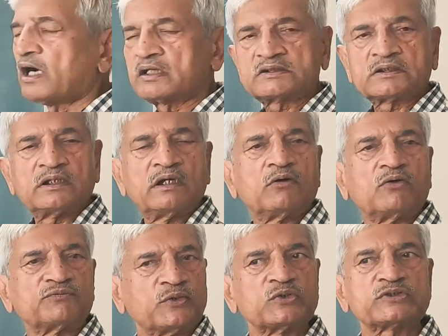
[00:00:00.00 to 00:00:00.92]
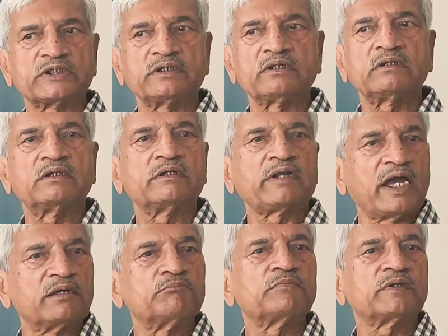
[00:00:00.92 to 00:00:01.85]
parts, of course in
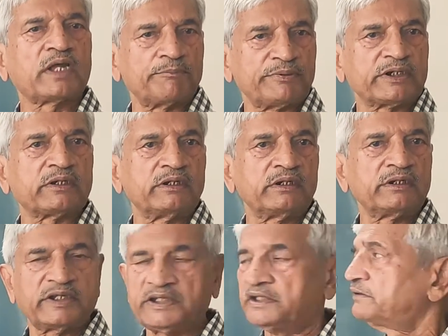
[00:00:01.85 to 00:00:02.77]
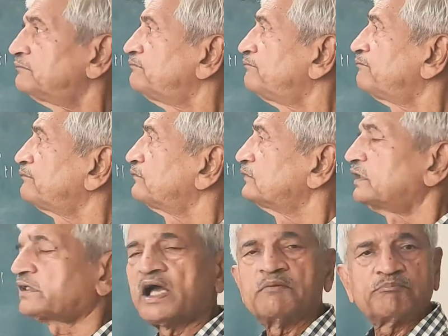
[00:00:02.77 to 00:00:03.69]
time capital T,
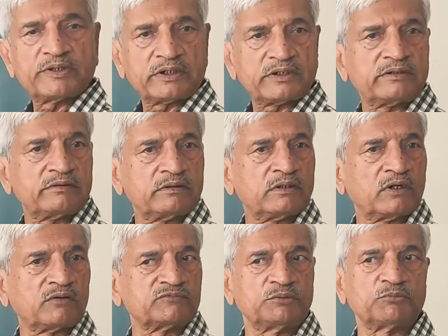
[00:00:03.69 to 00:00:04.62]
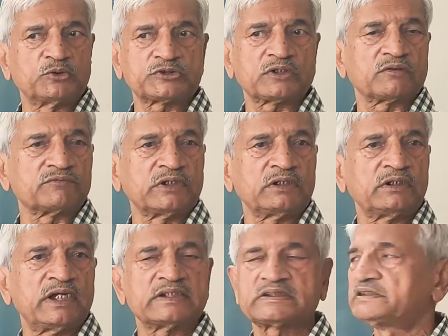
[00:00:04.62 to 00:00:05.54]
the time period of the motion of the
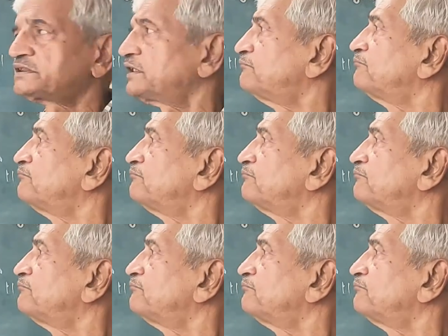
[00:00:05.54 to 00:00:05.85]
SHM.